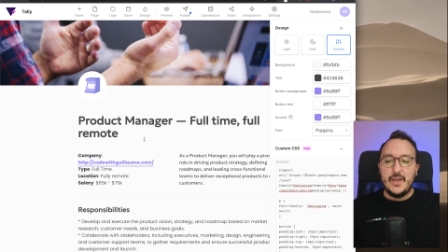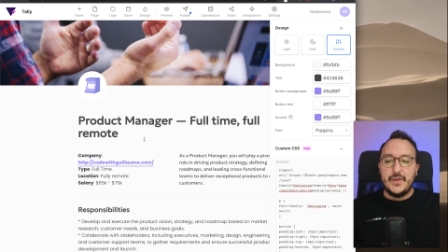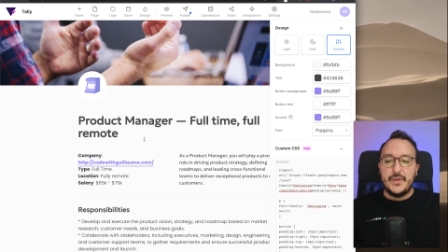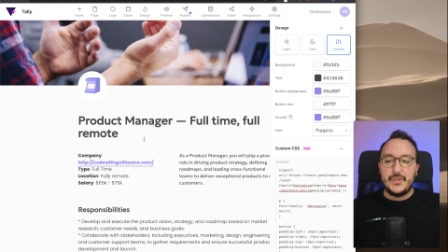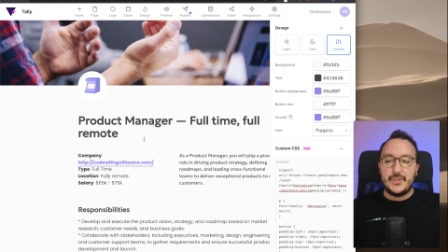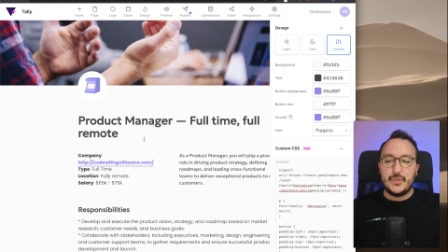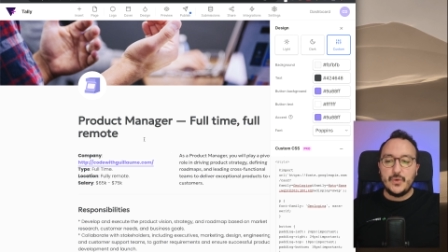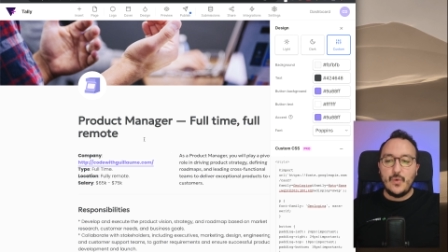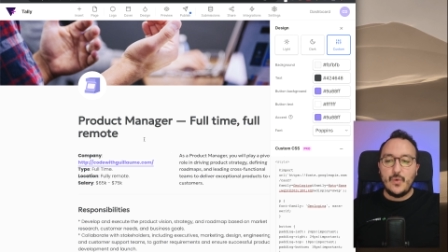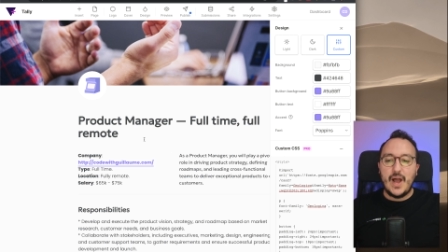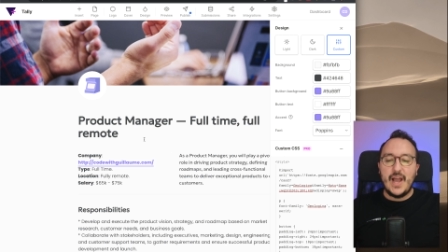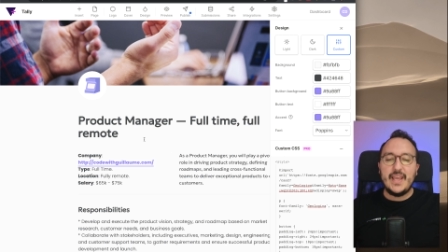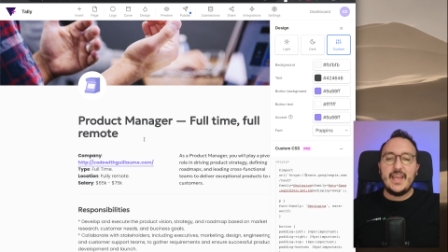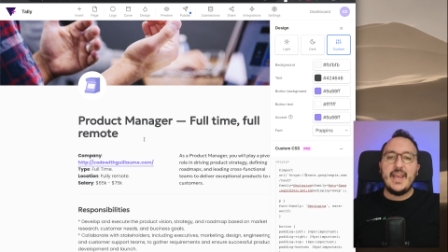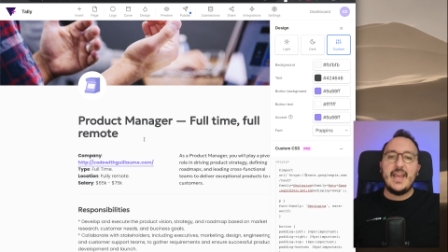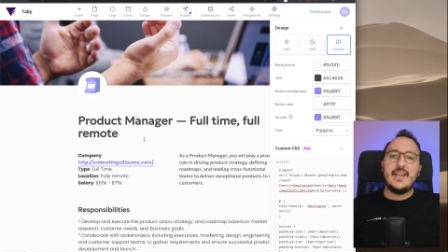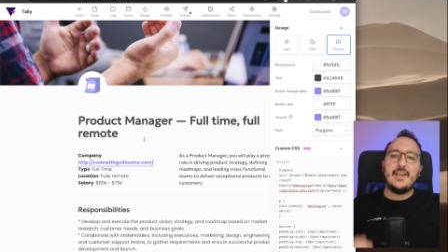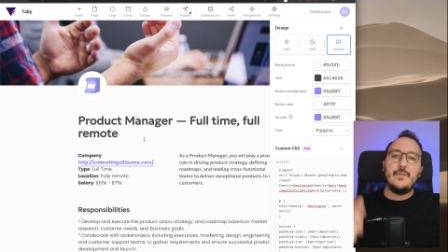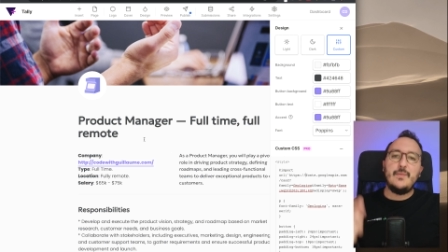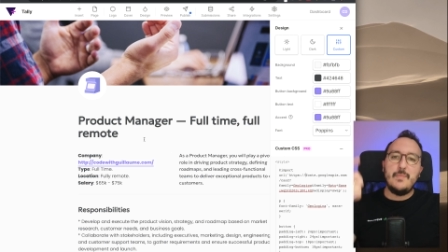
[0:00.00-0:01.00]
So I
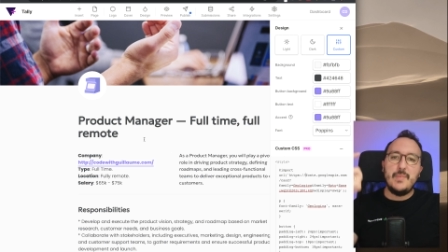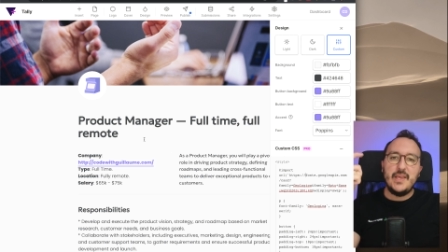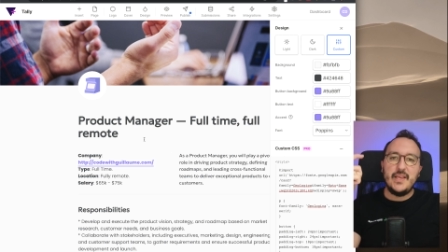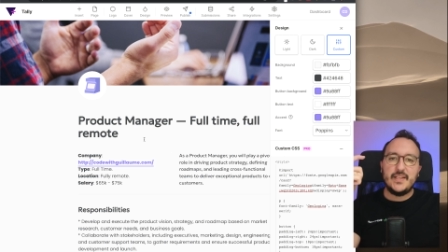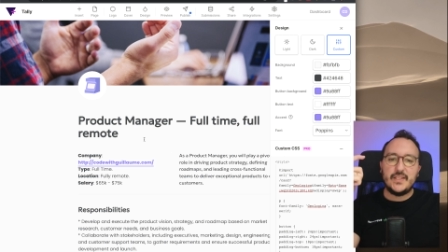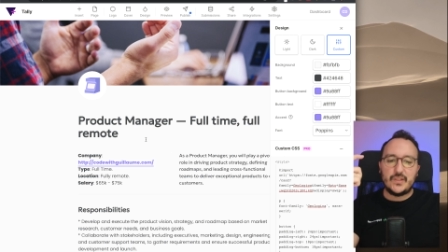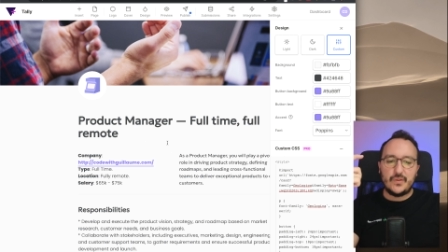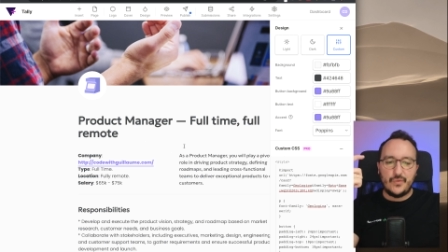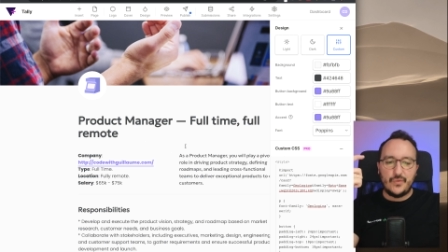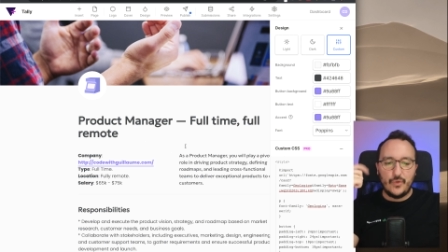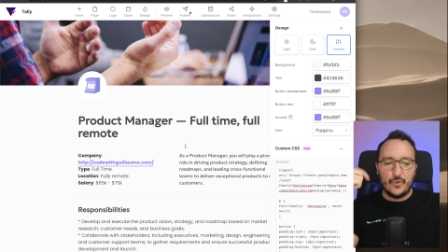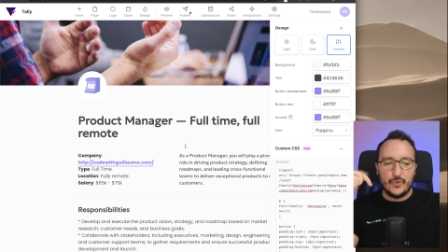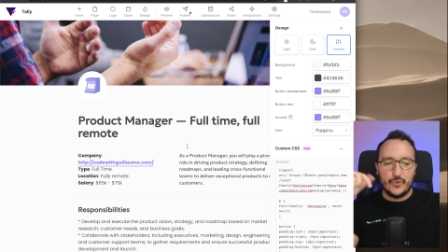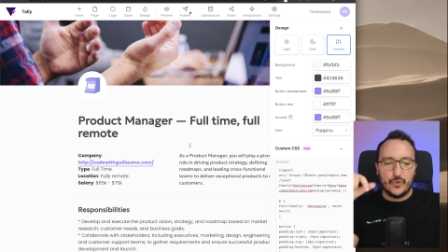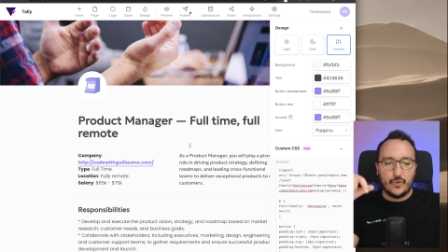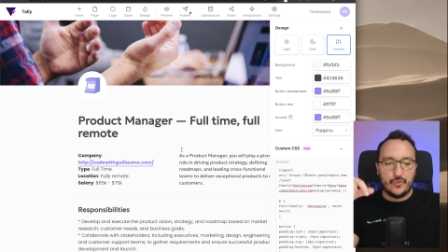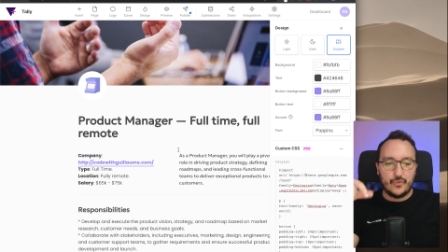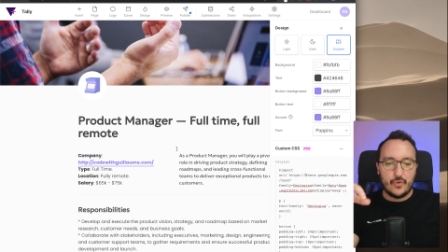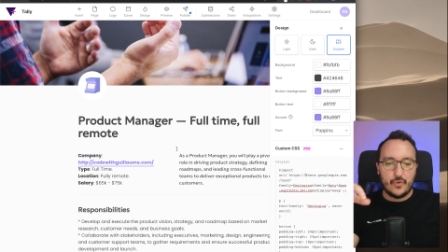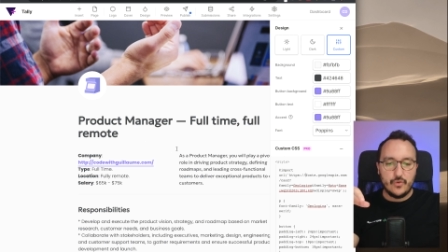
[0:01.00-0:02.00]
can mix
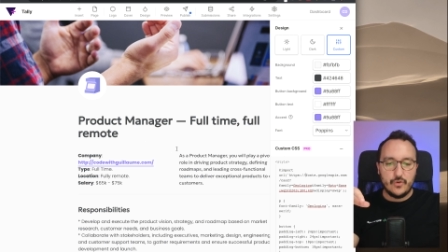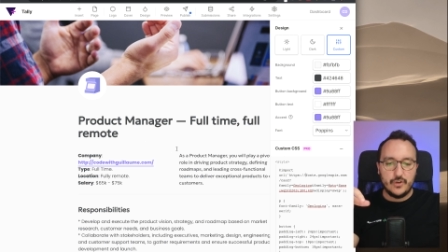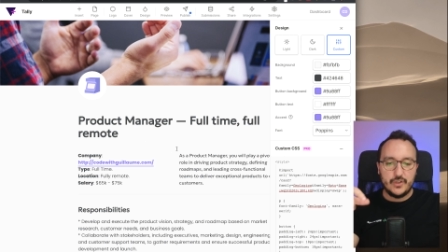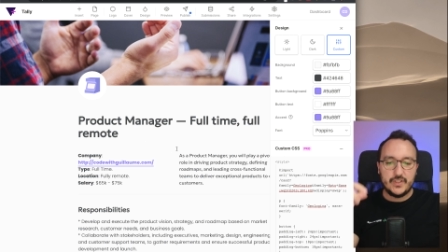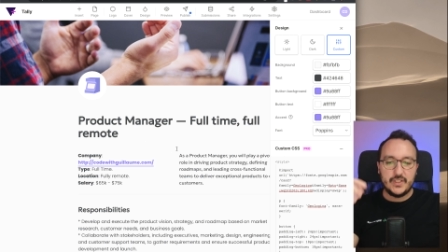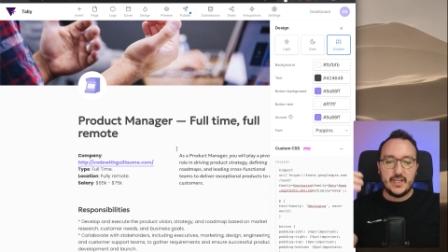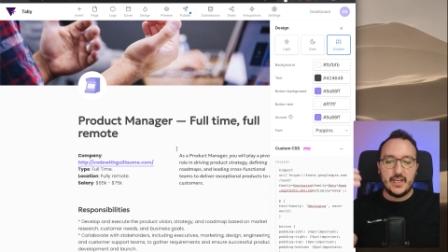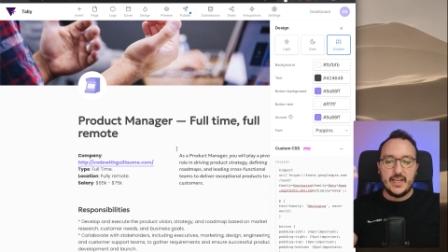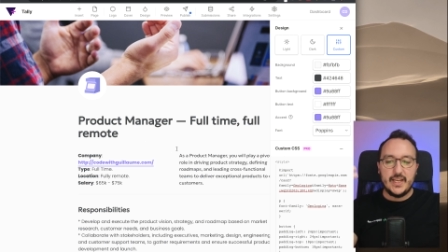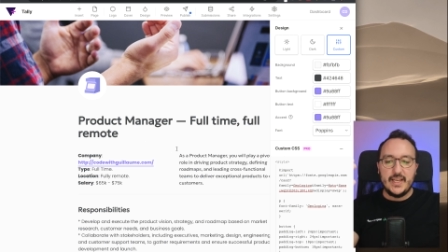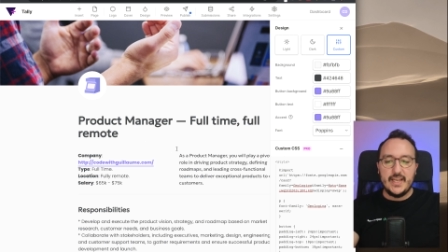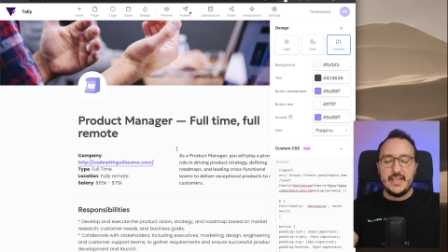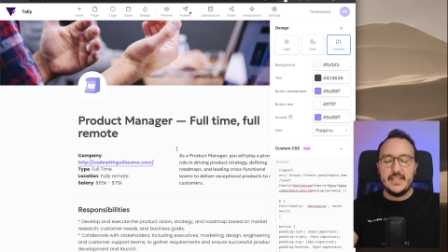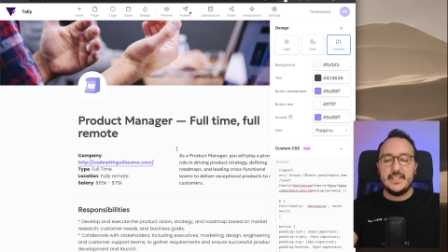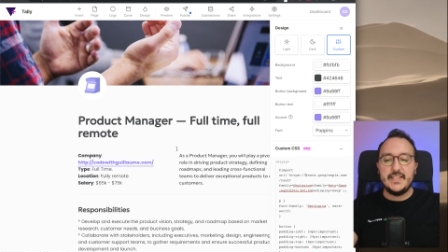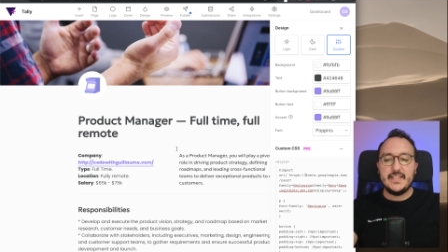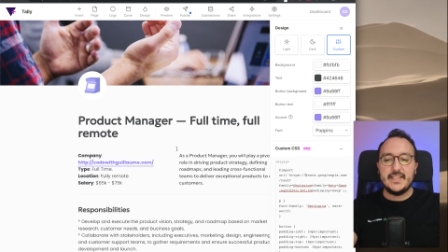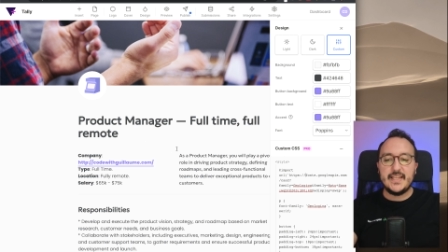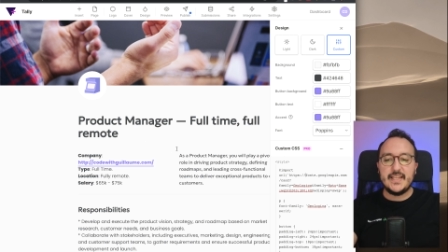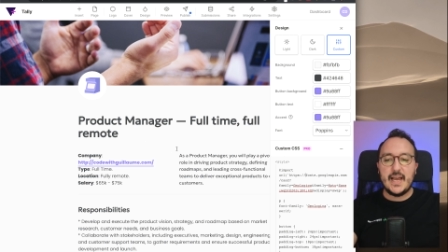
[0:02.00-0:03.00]
font, of course,
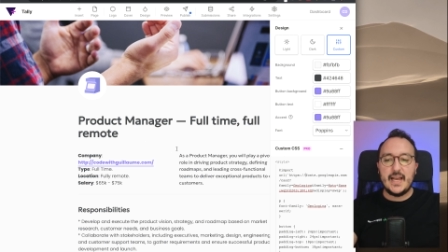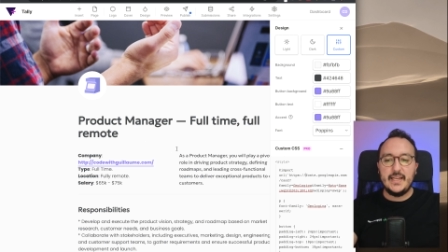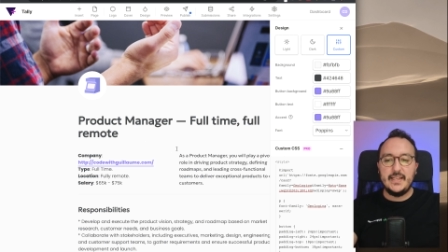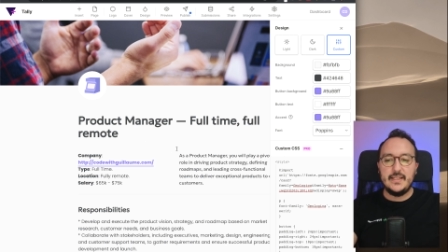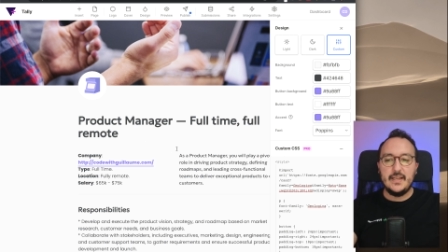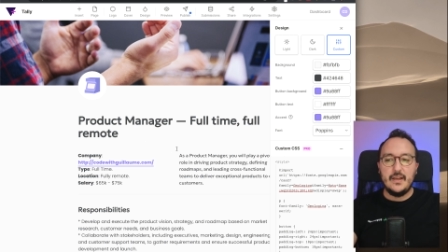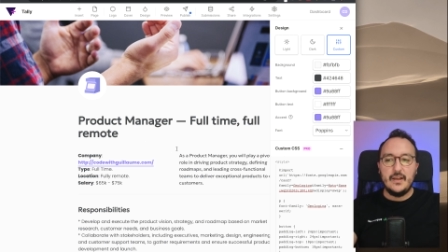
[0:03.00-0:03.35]
inside